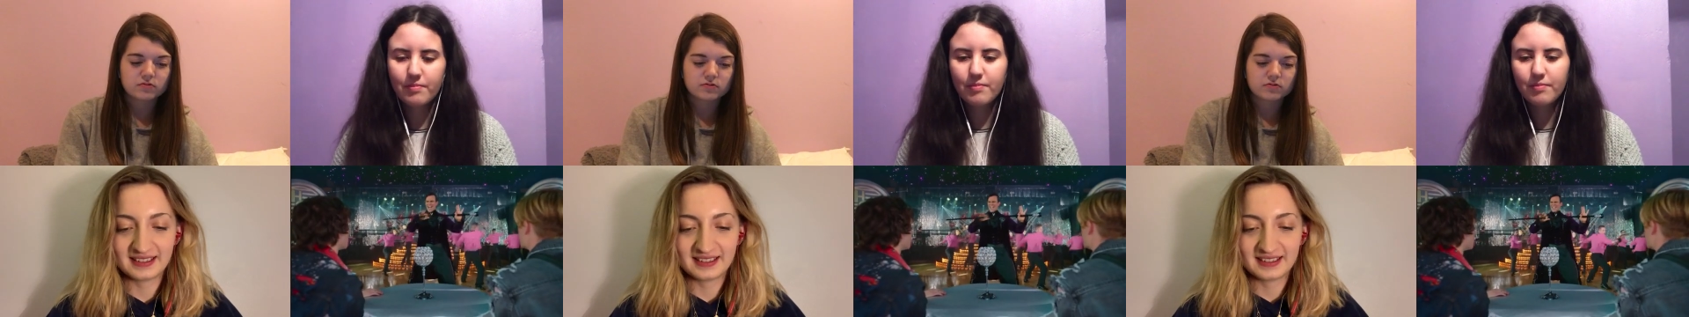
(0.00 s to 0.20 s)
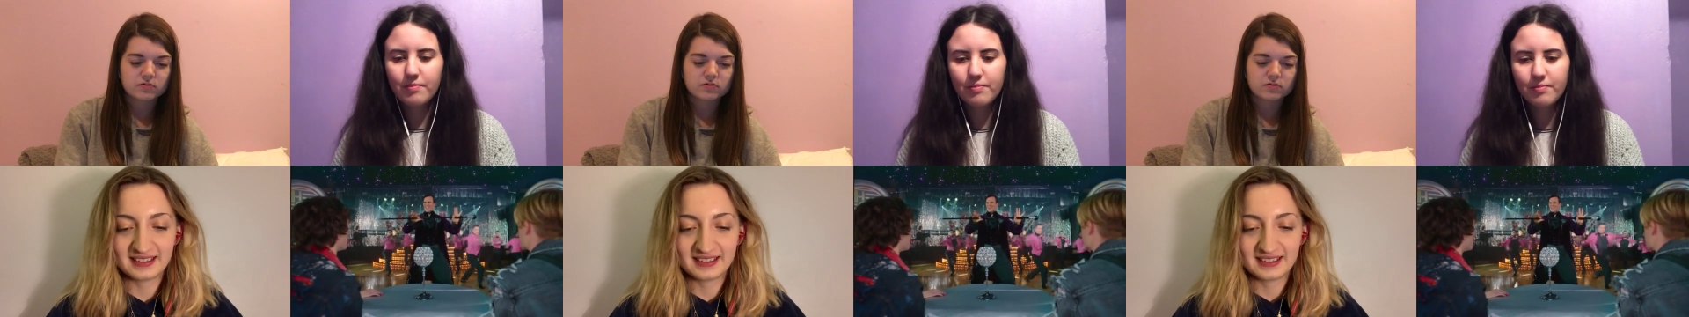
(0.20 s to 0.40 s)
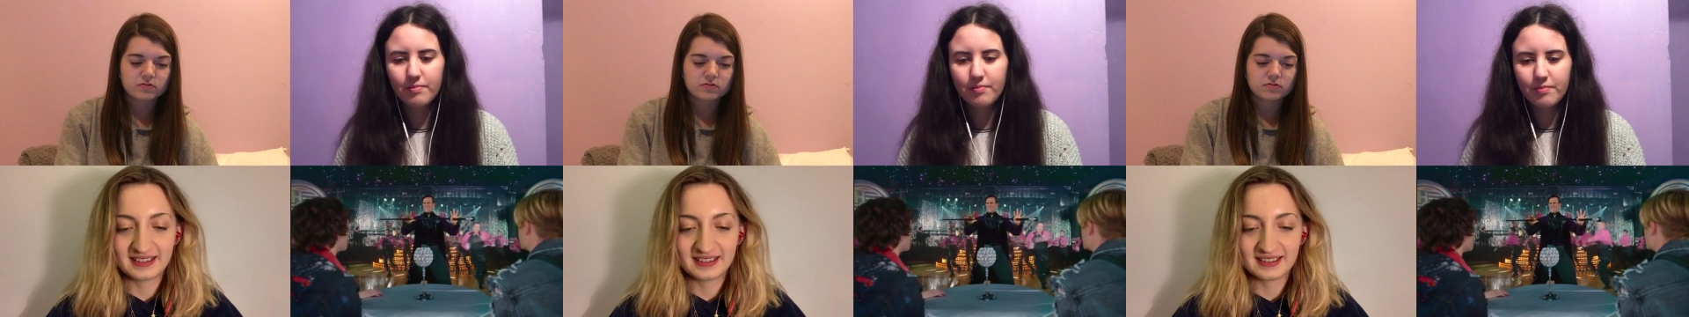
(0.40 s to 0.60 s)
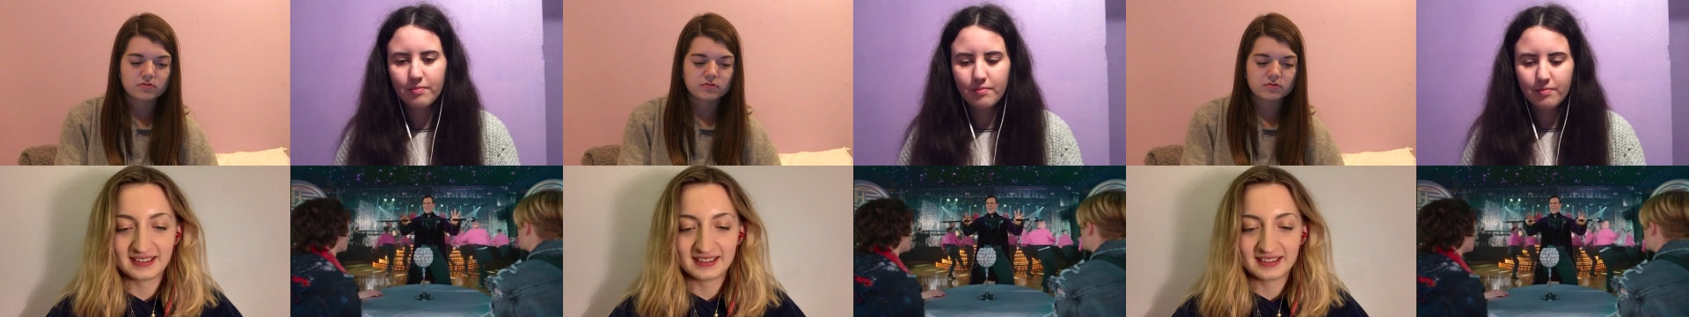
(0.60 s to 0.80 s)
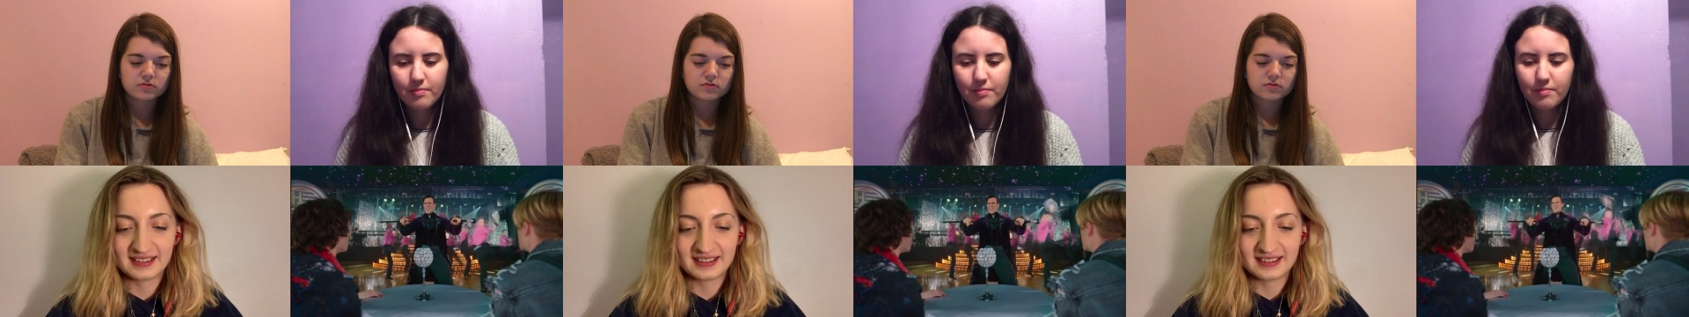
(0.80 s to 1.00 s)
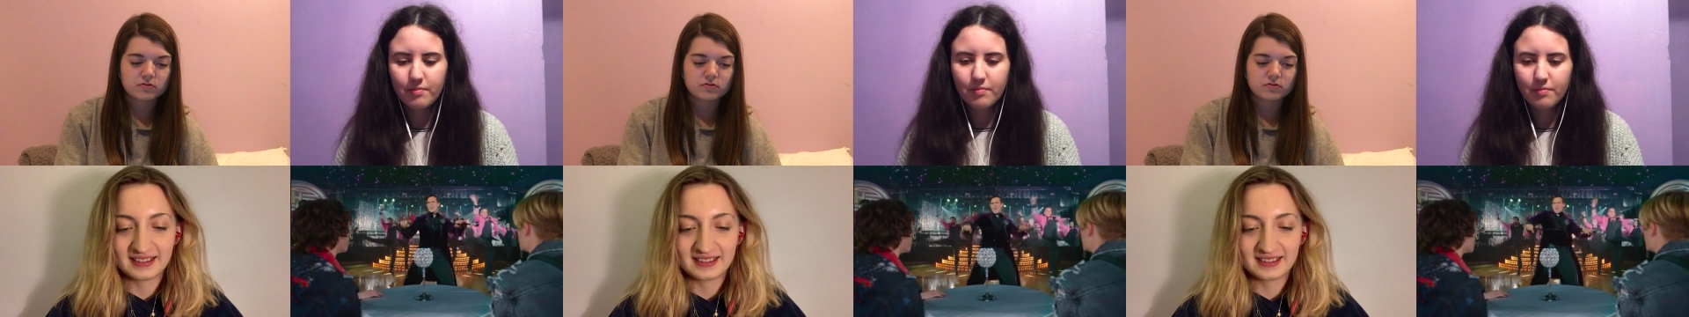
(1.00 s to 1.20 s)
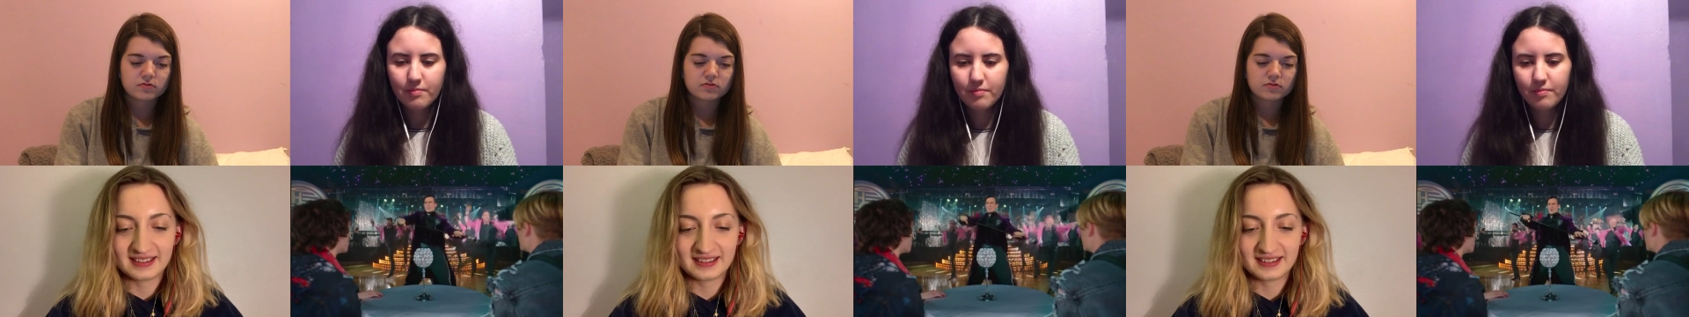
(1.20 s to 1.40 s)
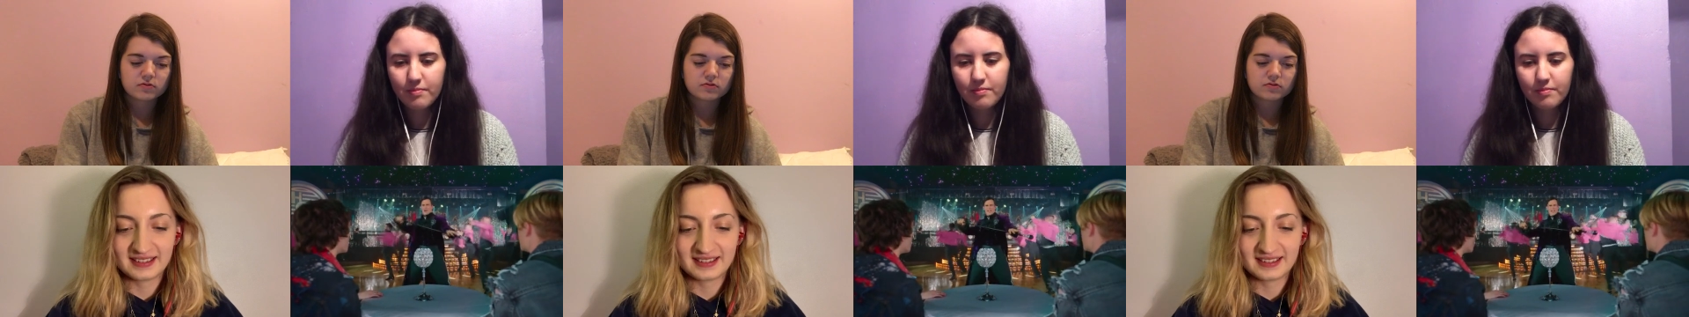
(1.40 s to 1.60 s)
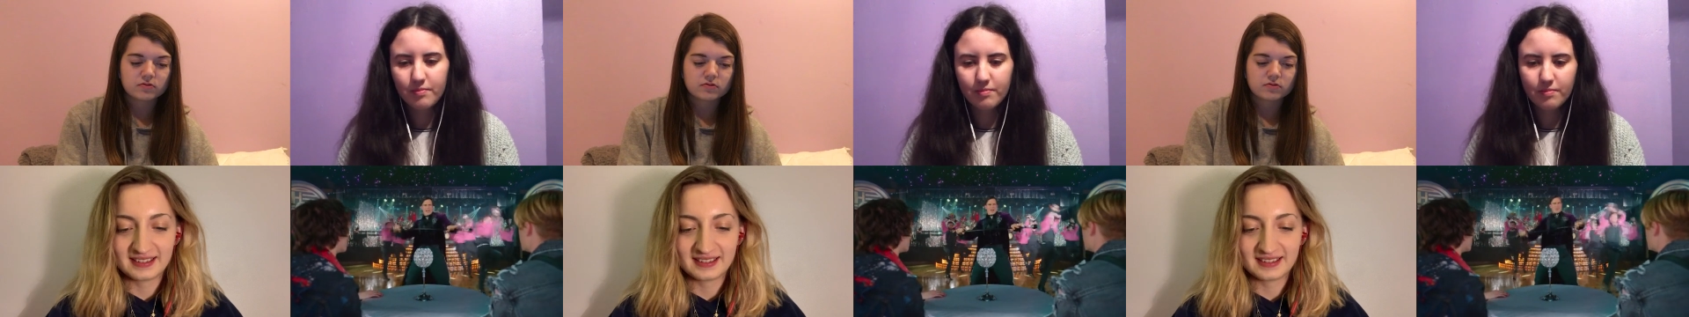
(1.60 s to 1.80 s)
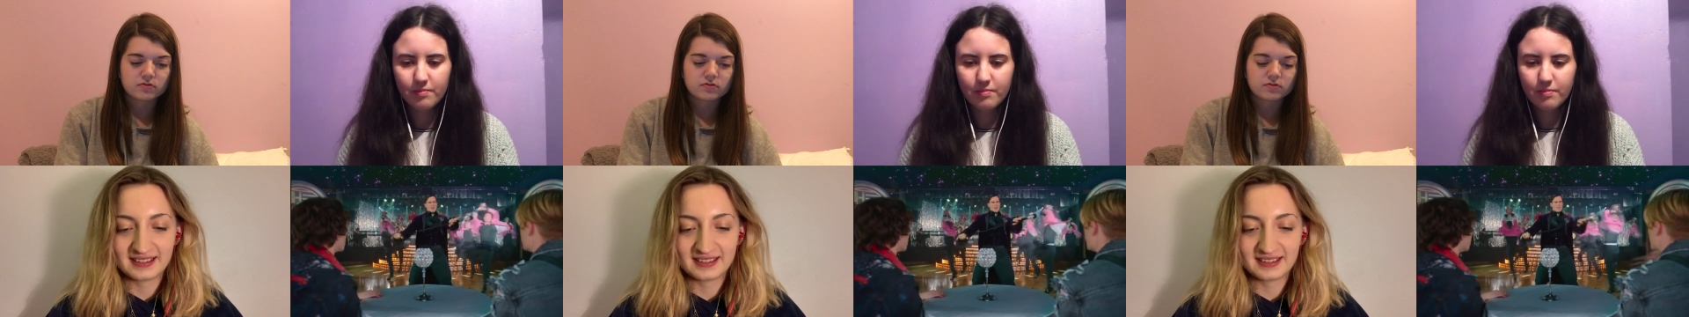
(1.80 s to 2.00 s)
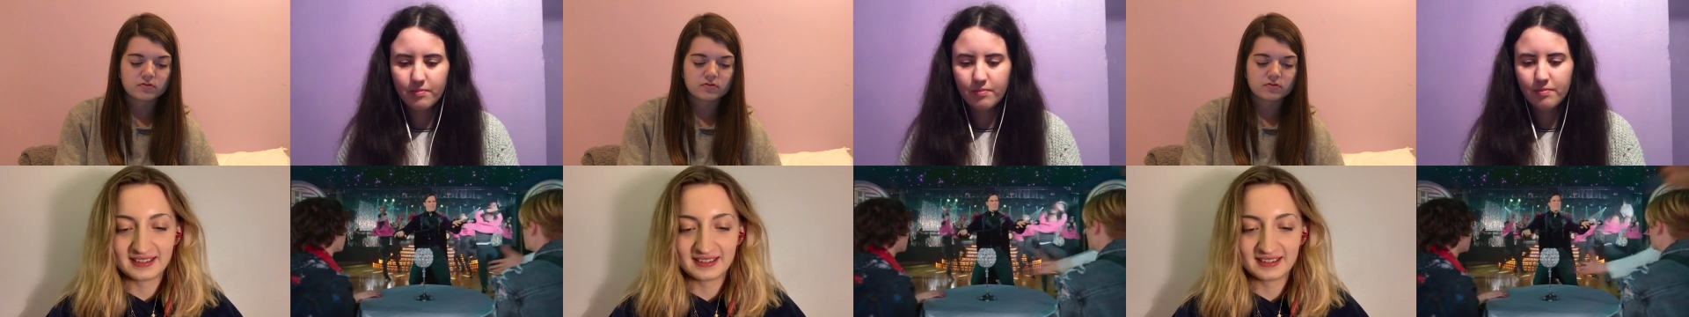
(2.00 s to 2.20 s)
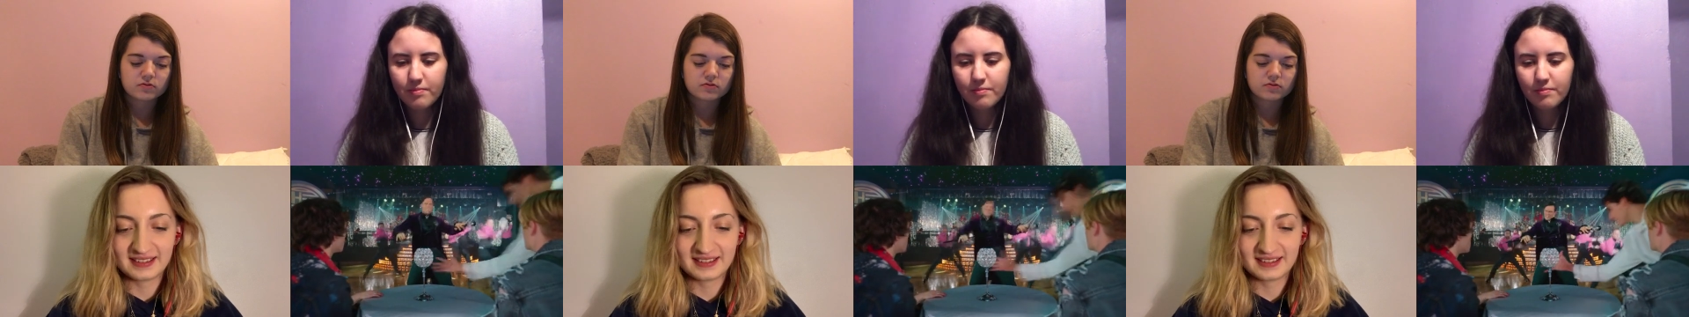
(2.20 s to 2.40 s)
(no one is talking)